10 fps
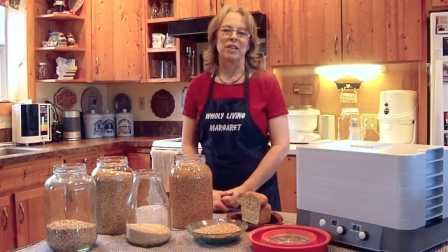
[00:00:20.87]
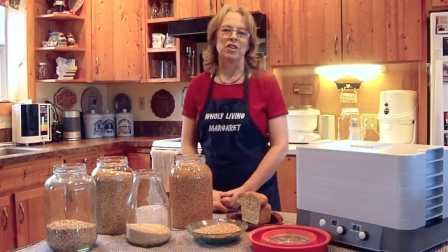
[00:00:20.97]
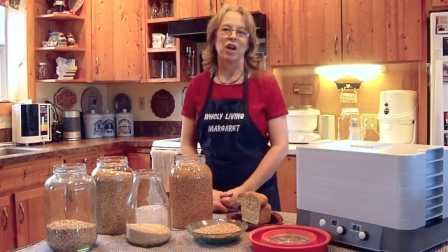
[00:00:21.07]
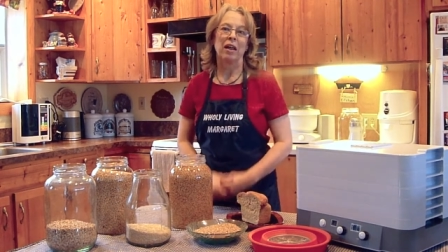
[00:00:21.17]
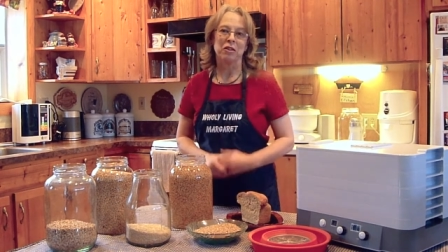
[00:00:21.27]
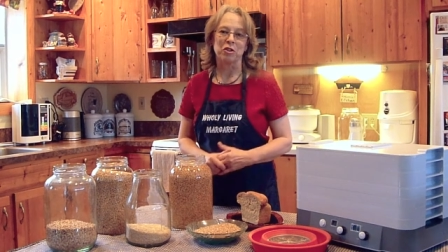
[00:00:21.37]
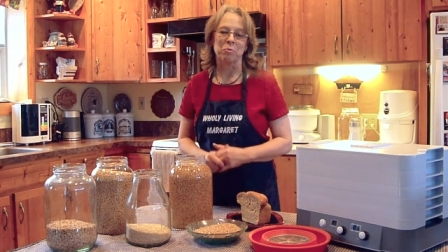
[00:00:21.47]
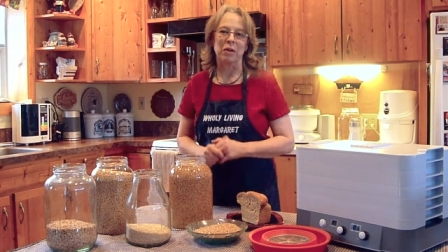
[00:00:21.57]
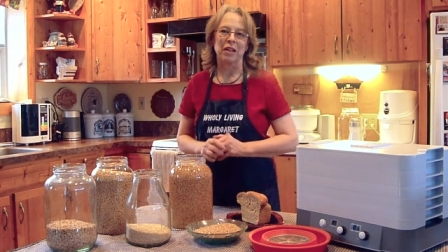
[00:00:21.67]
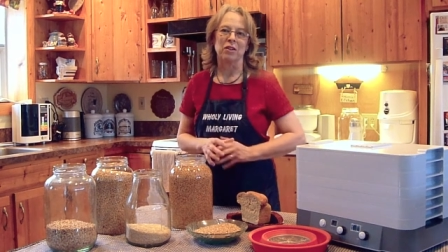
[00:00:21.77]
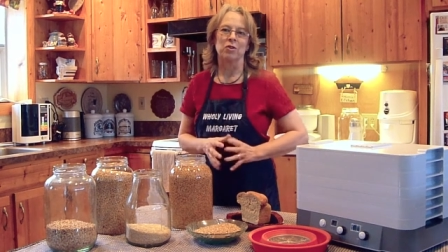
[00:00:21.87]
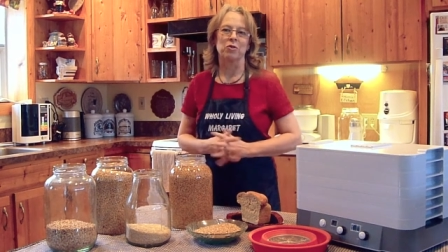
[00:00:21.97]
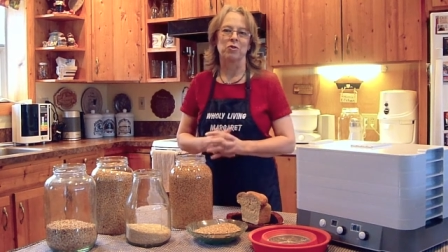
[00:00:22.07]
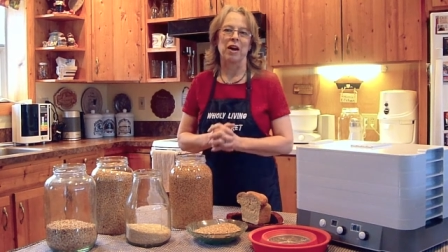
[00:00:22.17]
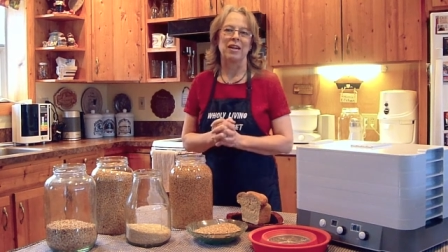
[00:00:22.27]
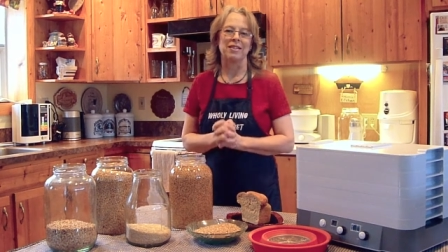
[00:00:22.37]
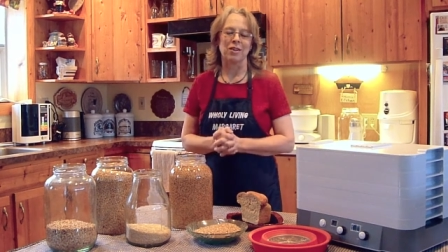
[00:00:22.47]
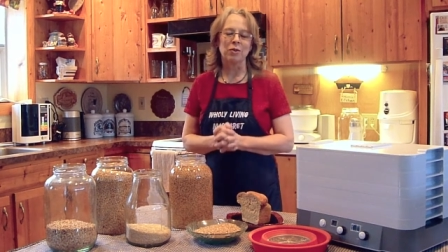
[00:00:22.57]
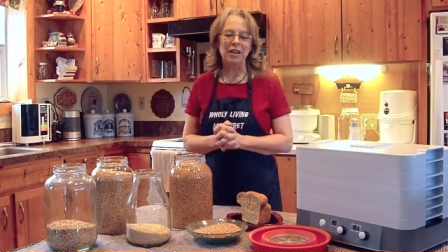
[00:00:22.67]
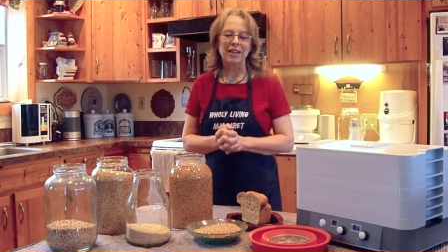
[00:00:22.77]
challenged me to try
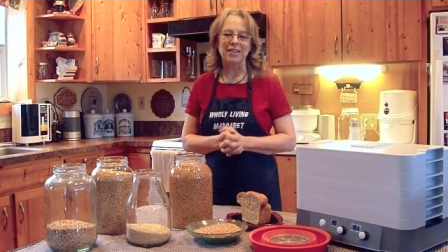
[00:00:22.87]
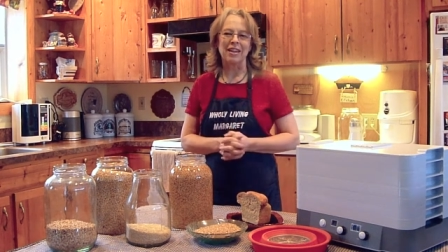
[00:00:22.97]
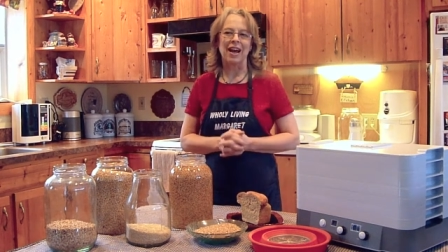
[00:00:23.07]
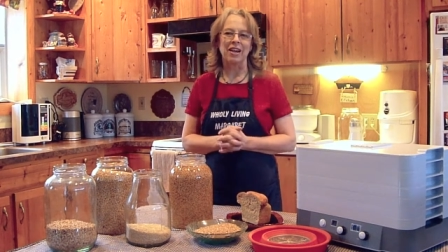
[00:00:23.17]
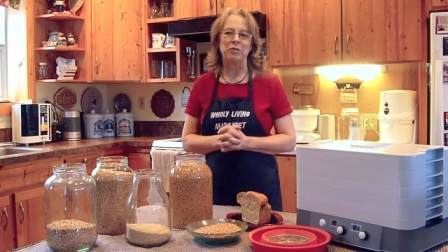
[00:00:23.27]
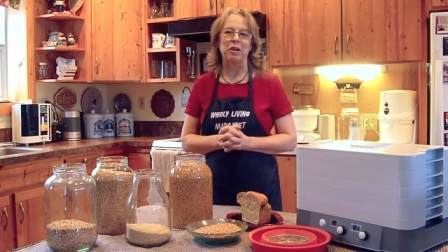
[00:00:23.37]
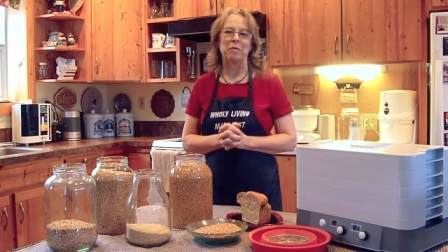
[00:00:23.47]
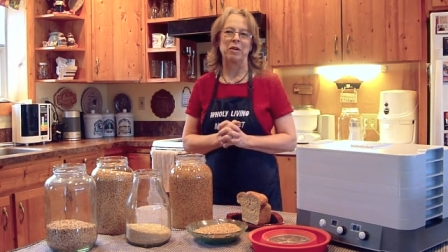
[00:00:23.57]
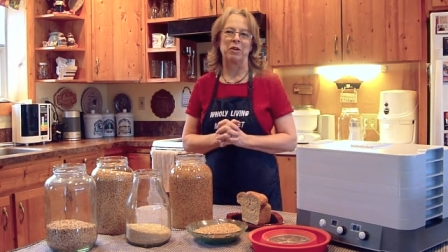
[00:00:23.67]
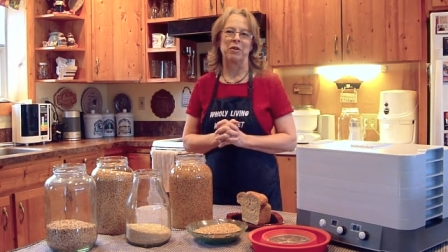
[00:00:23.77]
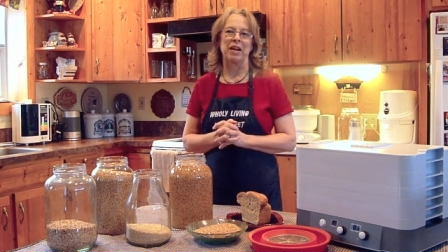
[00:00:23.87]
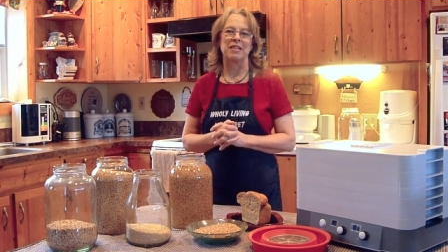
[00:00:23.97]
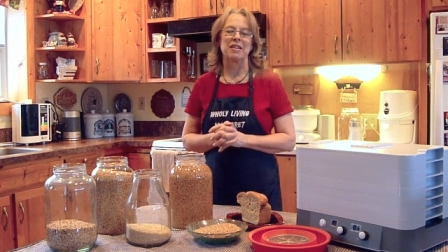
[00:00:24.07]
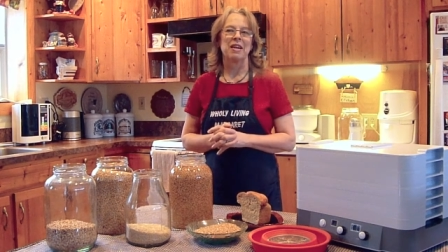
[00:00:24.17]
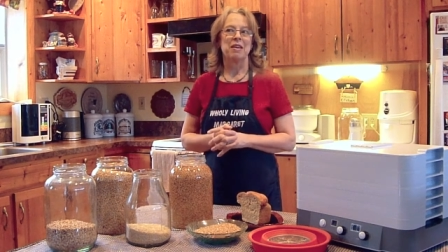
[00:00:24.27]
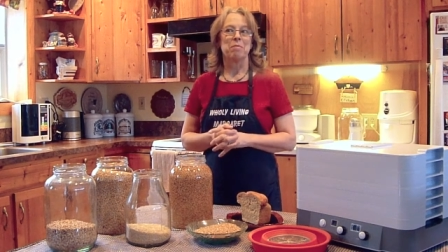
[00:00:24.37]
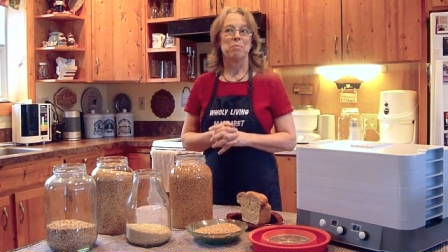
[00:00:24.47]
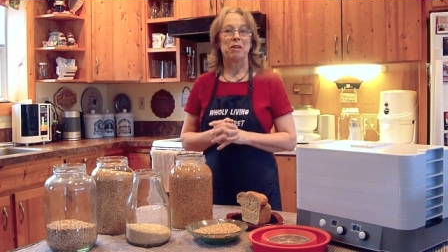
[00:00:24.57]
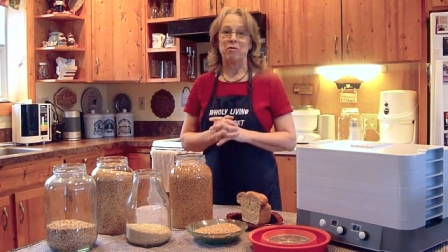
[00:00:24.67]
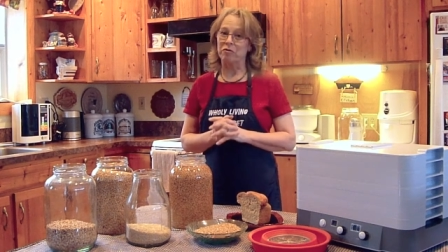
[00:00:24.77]
soaking and dehydrating my grains
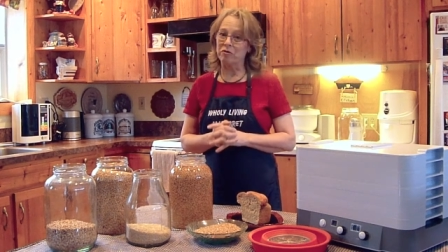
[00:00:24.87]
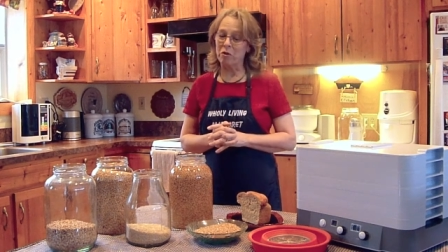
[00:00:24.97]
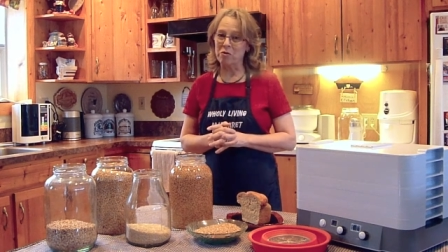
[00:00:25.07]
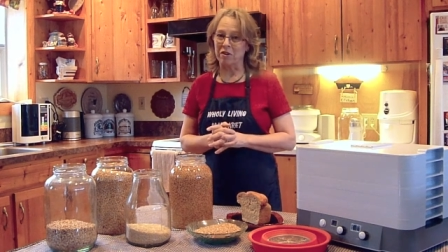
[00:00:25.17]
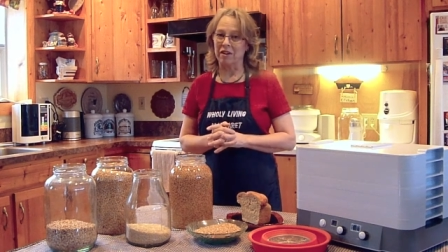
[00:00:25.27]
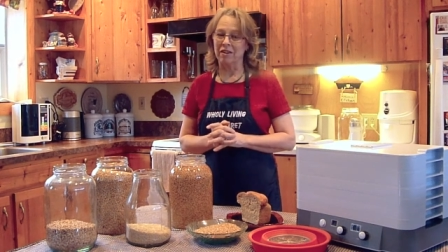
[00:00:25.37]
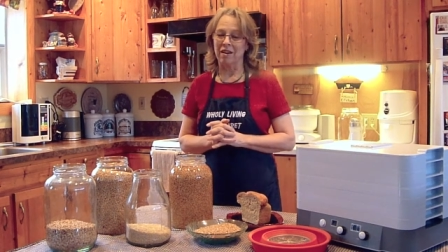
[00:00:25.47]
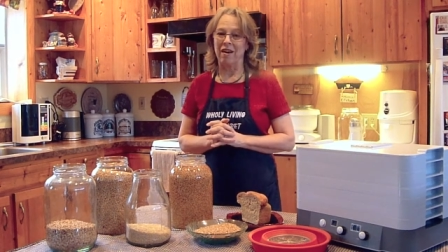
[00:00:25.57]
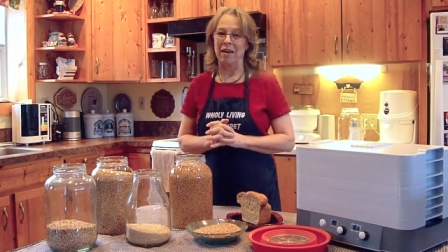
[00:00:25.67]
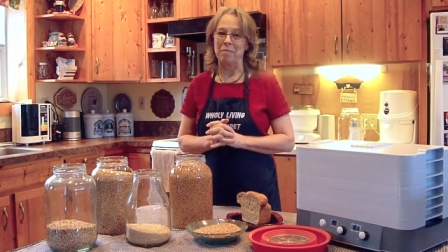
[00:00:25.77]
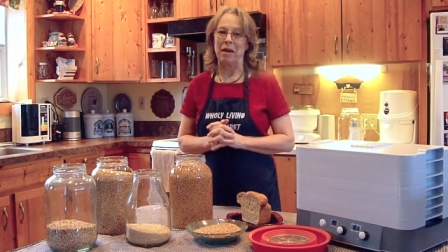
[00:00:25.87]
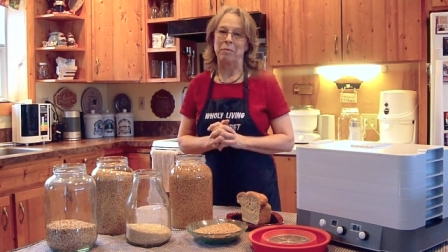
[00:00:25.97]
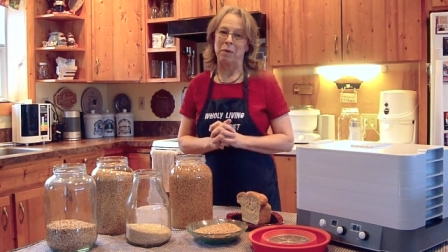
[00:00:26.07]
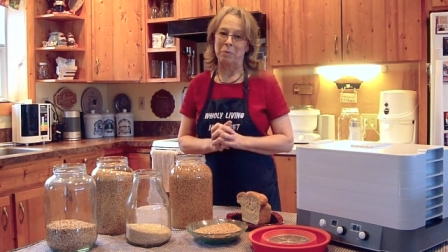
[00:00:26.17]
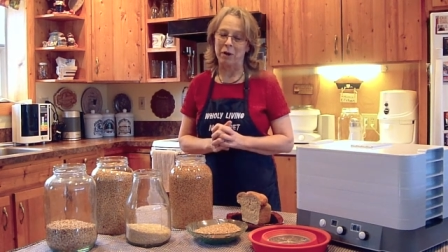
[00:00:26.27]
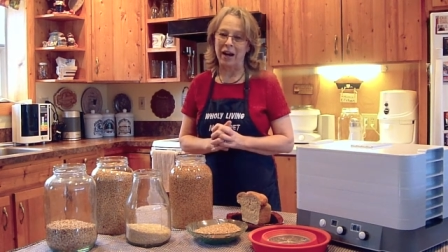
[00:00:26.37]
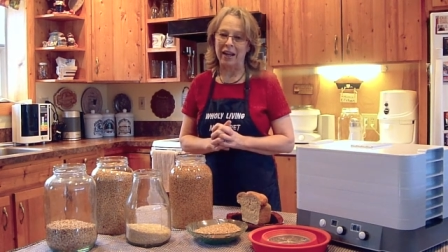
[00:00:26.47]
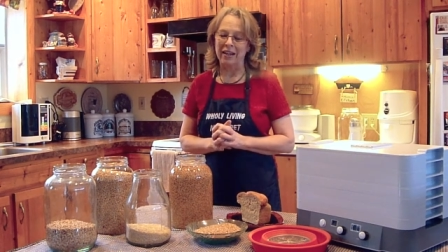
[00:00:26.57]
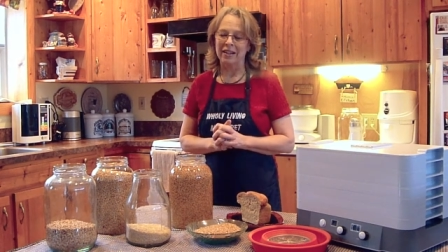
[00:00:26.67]
before I made my bread.